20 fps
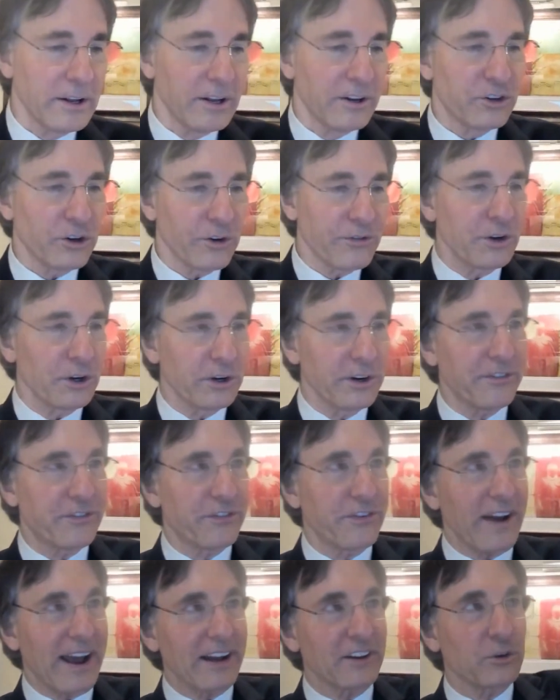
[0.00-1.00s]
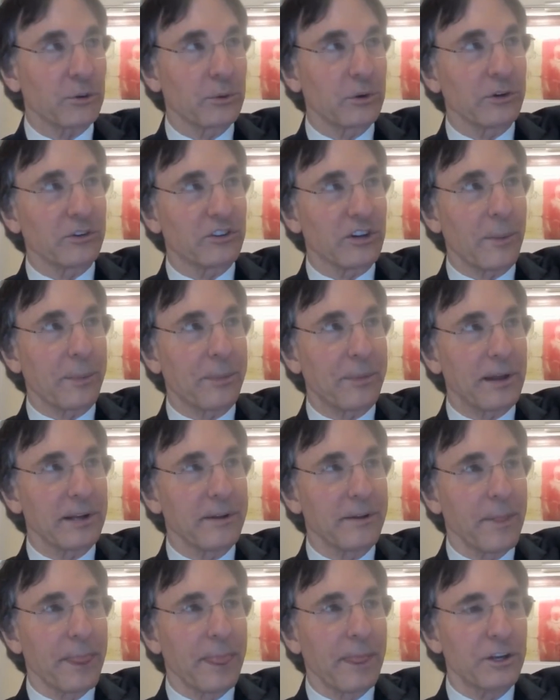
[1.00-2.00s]
So if you're infatuated with
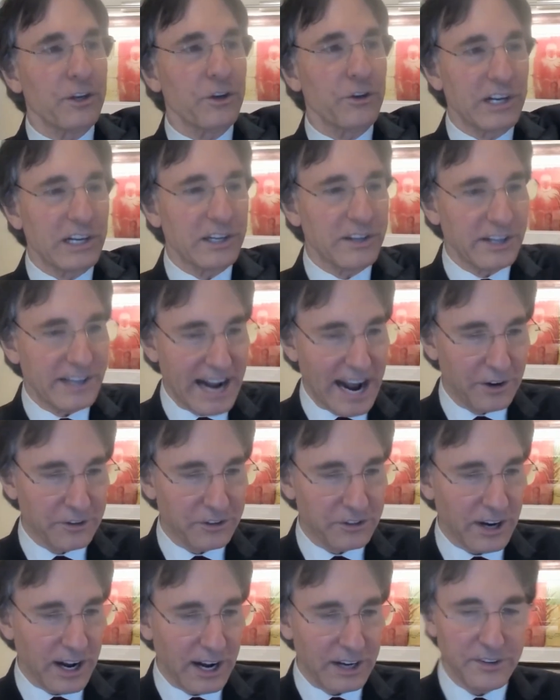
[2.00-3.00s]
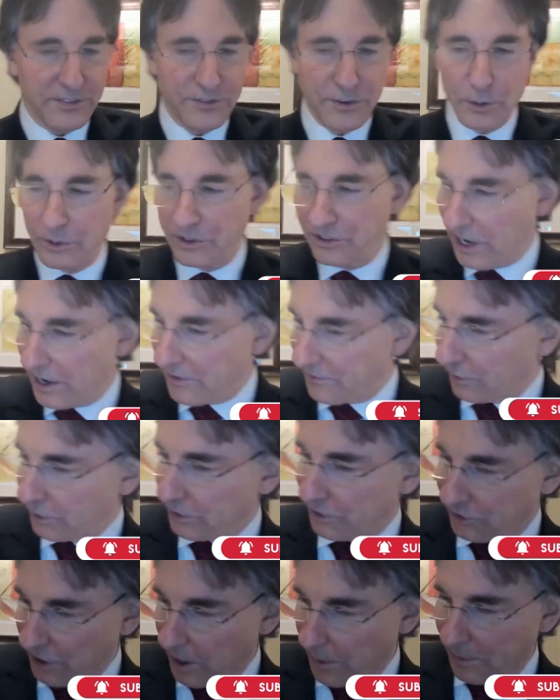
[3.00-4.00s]
something, you need the downsides. If you're resentful
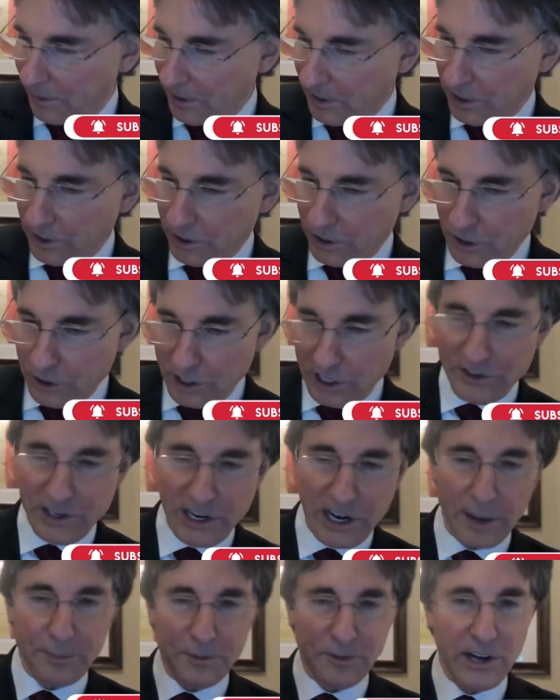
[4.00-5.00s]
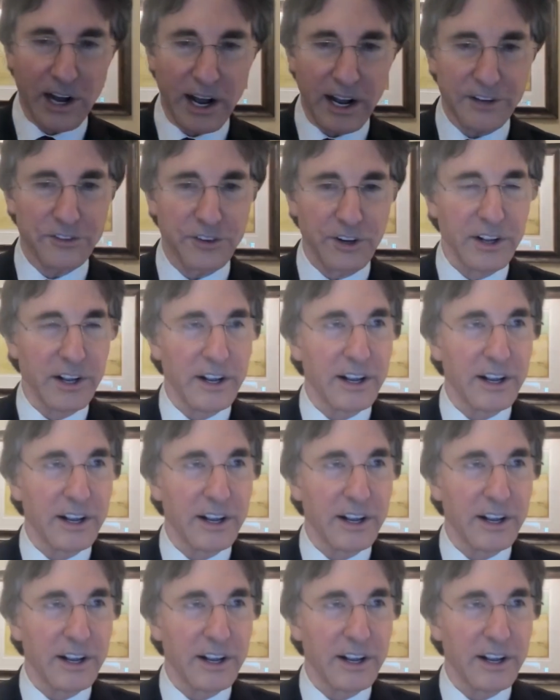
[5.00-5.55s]
to something, you need the upsides.